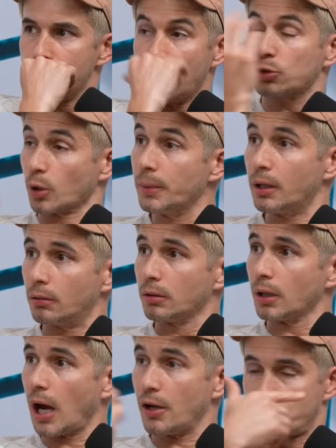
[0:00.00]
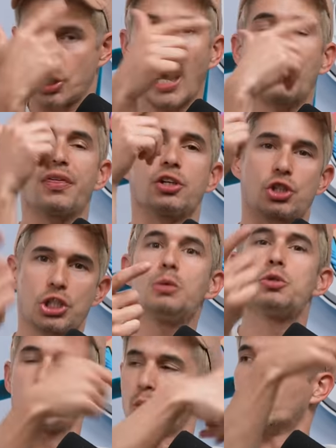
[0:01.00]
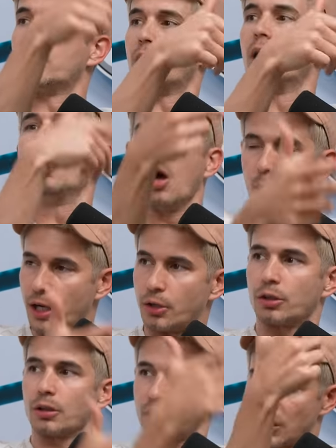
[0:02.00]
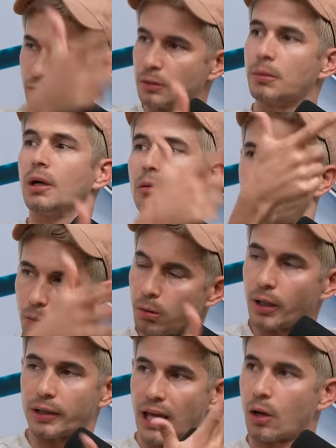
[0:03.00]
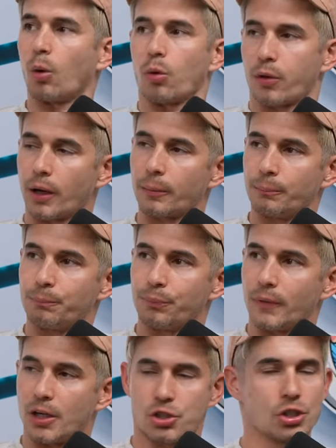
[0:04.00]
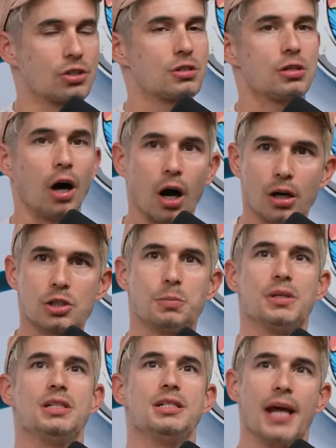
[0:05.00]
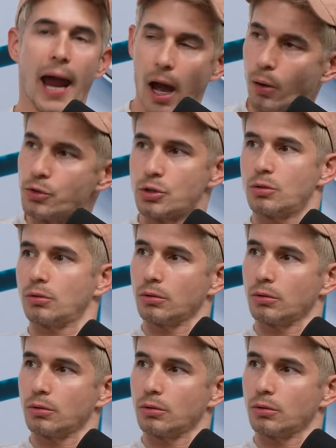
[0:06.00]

That's what I mean. Yeah, she I think she was doing the okay you're gonna kiss him but like that whole thing mm-hmm. and she tongued me down, dude.